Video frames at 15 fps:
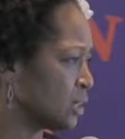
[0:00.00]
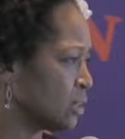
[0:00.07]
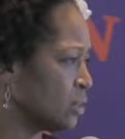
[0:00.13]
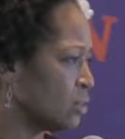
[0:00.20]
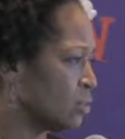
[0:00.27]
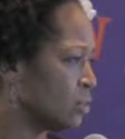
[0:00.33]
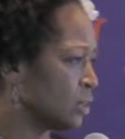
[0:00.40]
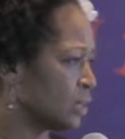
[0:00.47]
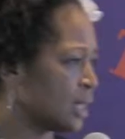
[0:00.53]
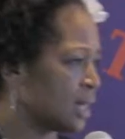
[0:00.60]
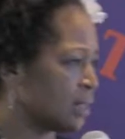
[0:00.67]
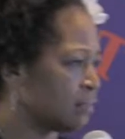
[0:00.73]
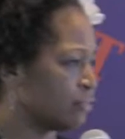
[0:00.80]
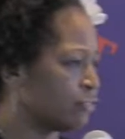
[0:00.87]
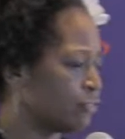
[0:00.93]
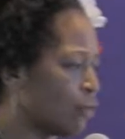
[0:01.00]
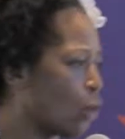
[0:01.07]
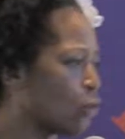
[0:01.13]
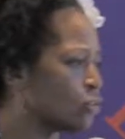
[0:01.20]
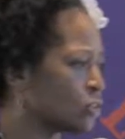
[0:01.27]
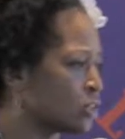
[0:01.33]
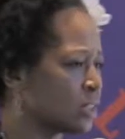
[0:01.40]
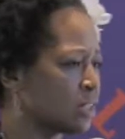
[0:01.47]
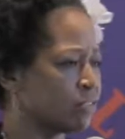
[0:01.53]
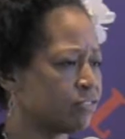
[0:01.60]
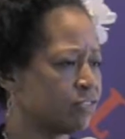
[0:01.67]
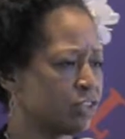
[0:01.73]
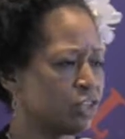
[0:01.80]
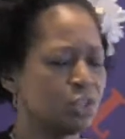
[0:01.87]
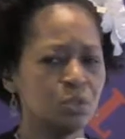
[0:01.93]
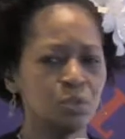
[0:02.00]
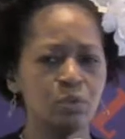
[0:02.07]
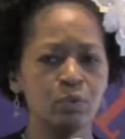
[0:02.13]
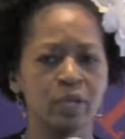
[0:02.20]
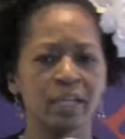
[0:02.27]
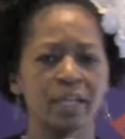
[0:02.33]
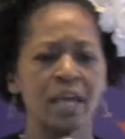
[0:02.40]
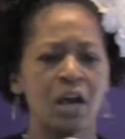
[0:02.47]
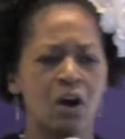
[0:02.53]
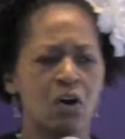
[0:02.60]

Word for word: and all of that false stuff in you and